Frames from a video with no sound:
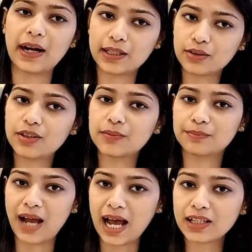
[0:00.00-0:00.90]
particular
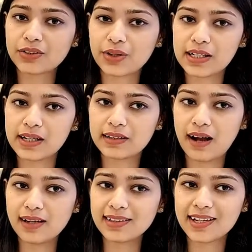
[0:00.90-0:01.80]
bank credit
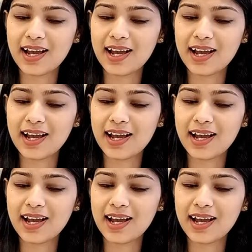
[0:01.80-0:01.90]
card,